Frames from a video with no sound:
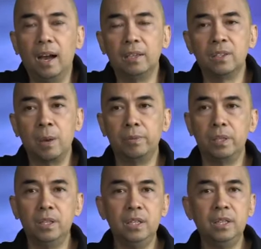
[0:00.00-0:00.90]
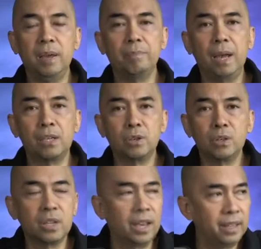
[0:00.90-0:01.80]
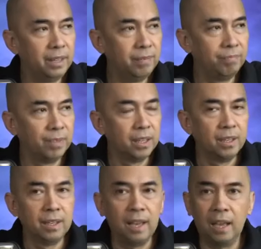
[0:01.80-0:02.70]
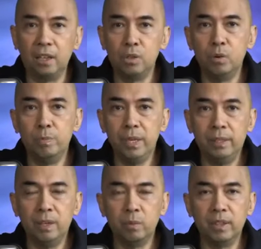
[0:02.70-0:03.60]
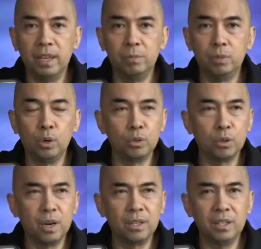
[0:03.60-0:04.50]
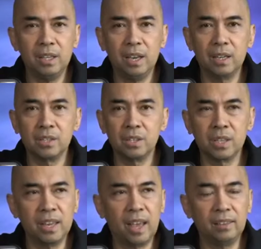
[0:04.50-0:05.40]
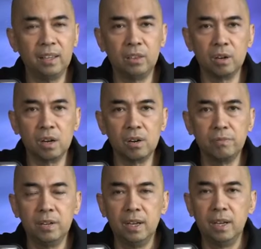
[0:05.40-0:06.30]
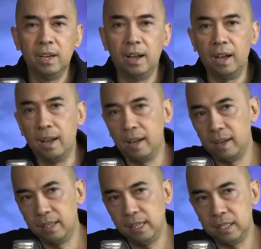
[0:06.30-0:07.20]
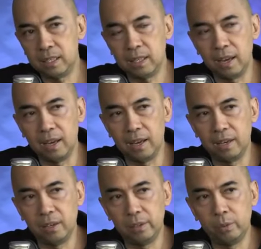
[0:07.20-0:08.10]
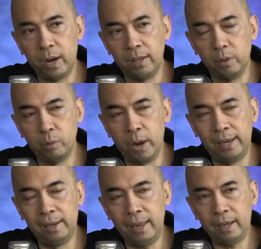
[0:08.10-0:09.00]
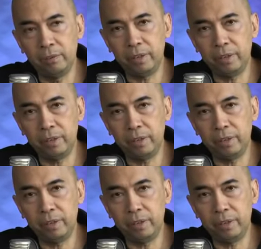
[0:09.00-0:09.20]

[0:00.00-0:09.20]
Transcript: some of the CCM pastors. I had a Zoom meeting with them. Jojo Garcia has a sciatic nerve. His one leg of